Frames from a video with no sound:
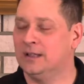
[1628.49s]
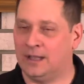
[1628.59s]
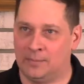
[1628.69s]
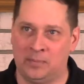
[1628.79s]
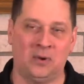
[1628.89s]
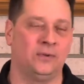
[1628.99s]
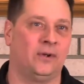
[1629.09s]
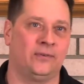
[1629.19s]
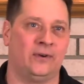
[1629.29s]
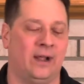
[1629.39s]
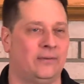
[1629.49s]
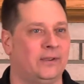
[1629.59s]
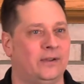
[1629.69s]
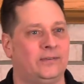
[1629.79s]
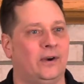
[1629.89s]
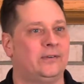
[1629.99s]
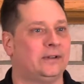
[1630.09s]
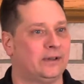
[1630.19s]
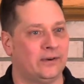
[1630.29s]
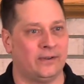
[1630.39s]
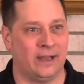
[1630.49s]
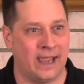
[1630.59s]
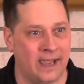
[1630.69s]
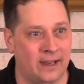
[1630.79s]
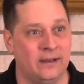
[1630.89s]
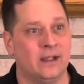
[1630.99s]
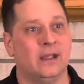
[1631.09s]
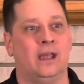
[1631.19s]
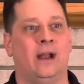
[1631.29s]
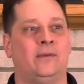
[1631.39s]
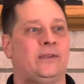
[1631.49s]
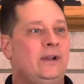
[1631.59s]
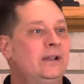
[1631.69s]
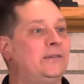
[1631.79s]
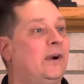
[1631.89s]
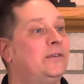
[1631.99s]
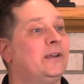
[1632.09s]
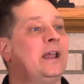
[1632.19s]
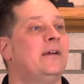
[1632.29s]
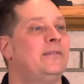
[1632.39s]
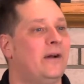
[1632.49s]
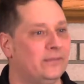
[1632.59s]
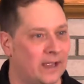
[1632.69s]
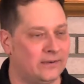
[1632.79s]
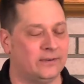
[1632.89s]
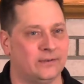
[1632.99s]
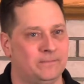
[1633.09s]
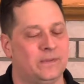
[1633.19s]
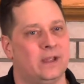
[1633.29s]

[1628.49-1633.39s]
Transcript: and a bulldozer and I was going to start to clear the land and I was going to start to lay a foundation